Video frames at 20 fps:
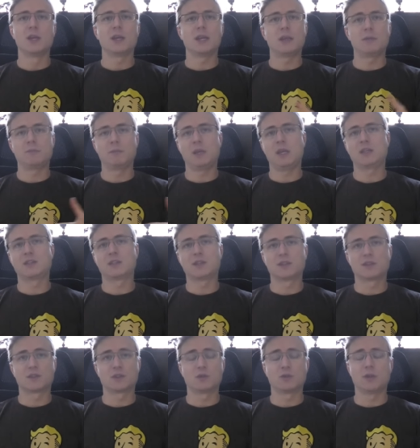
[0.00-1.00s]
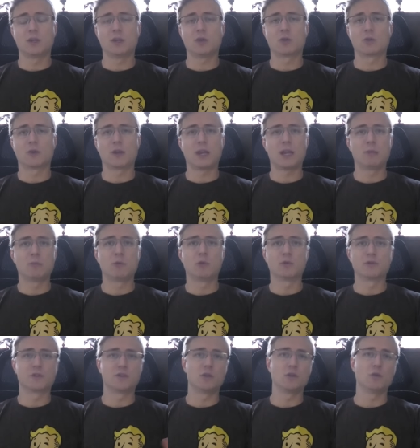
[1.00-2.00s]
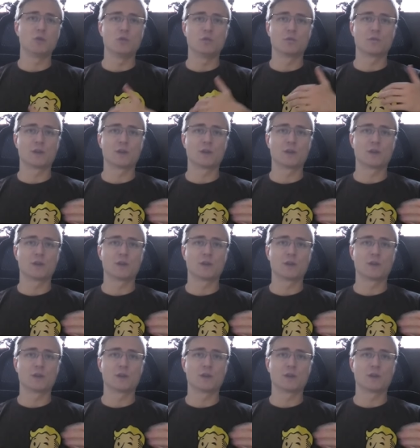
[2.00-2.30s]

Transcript: It makes it so that you're able to